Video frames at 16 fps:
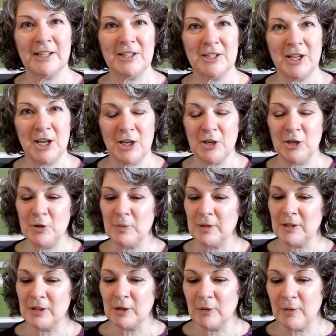continue
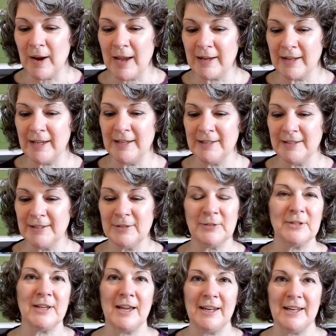with the grandkids.
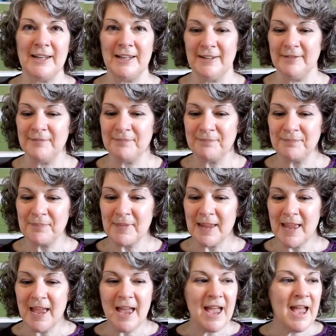So it's kind of neat.
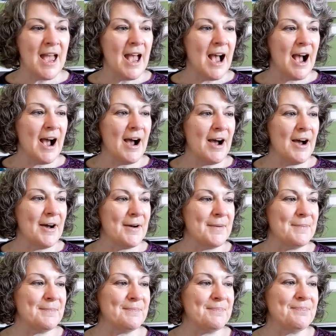
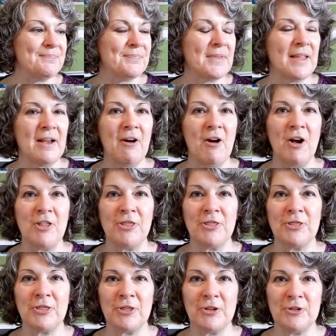On
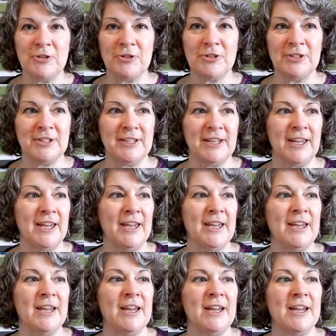
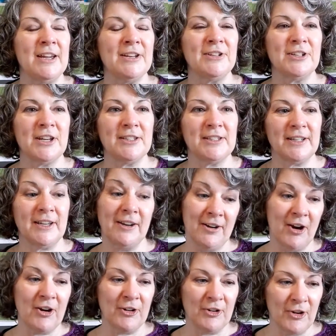Thursday, Jessica,
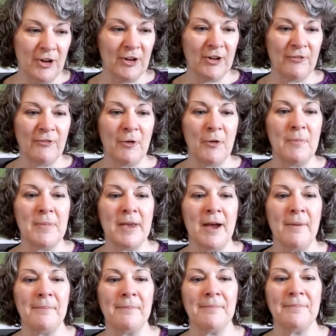our daughter, phoned me
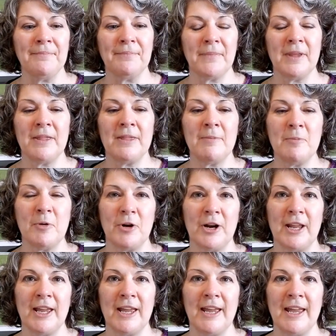up in the
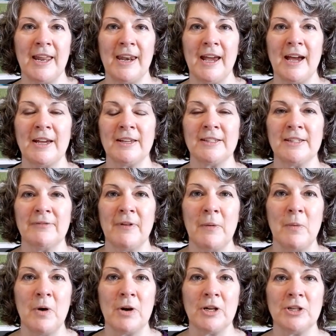morning and asked if
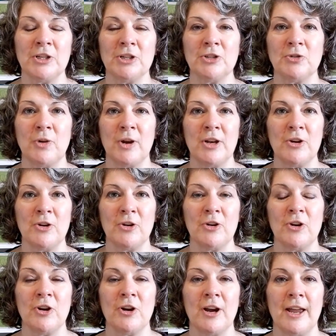I wanted to join
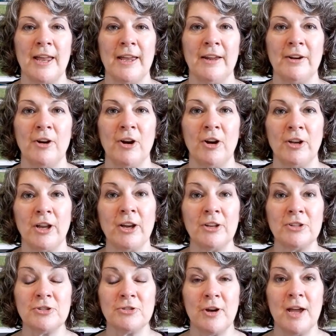her and our
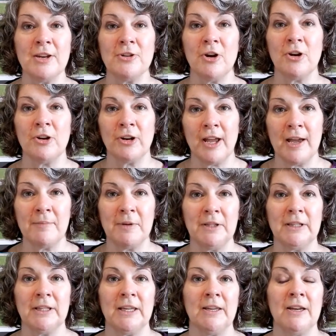youngest granddaughter,
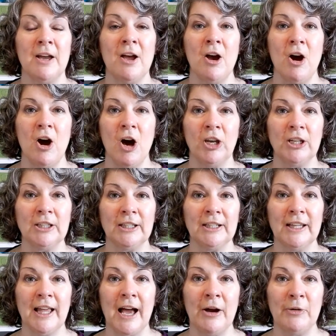Emily, on a
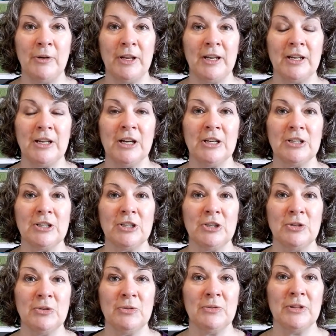little outing
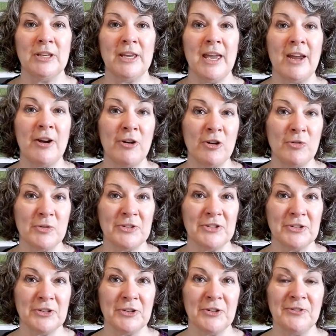to the Heron
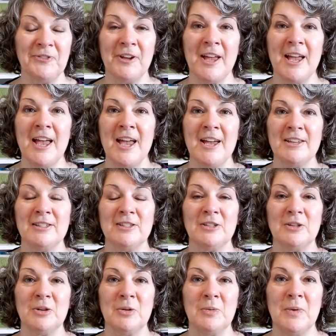Reserve.
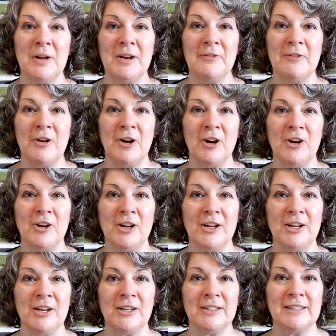So one of
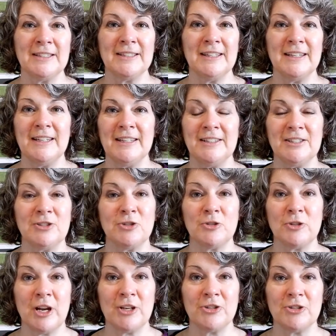our city's
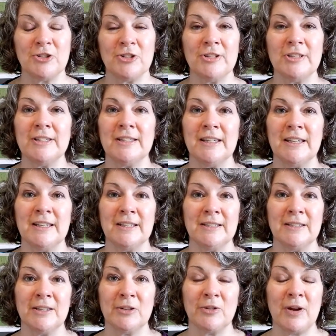treasures
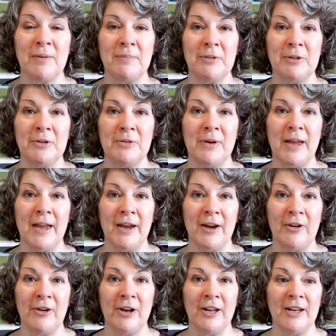is the Great Blue
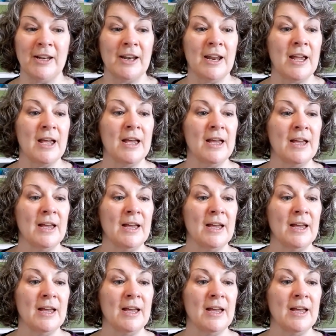Heron,